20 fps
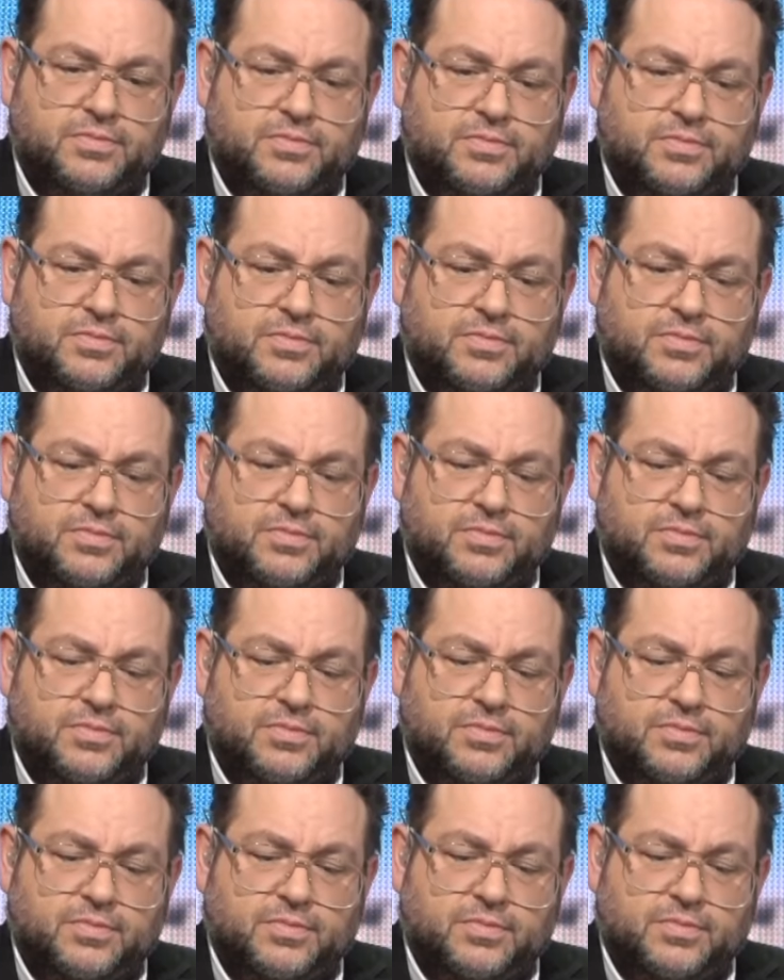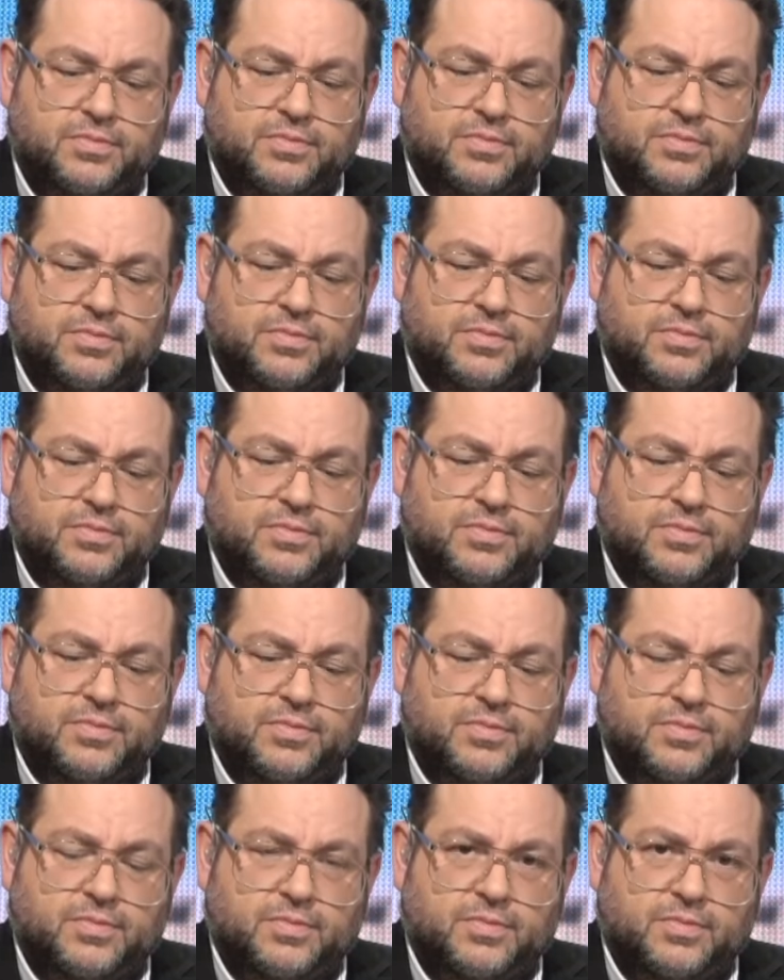
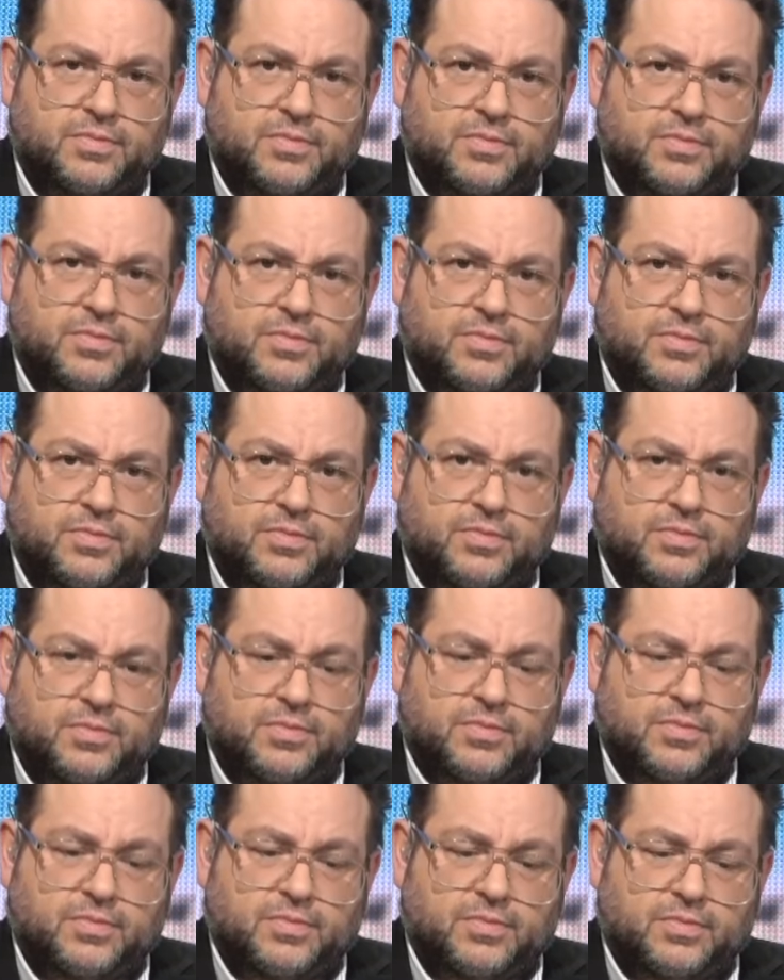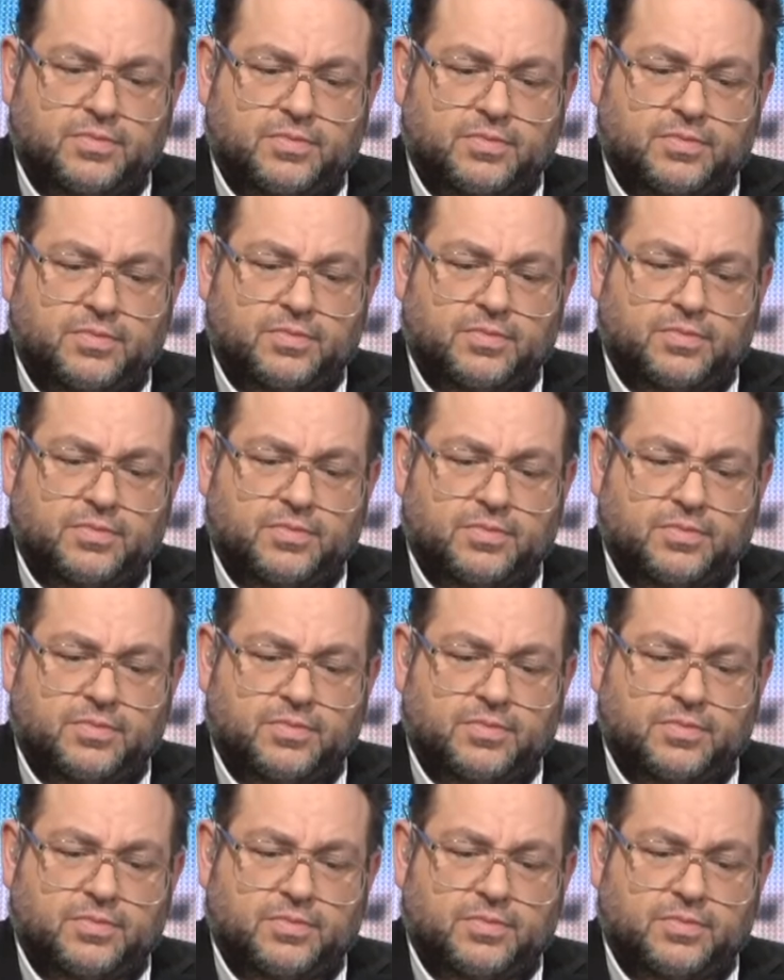[no speech]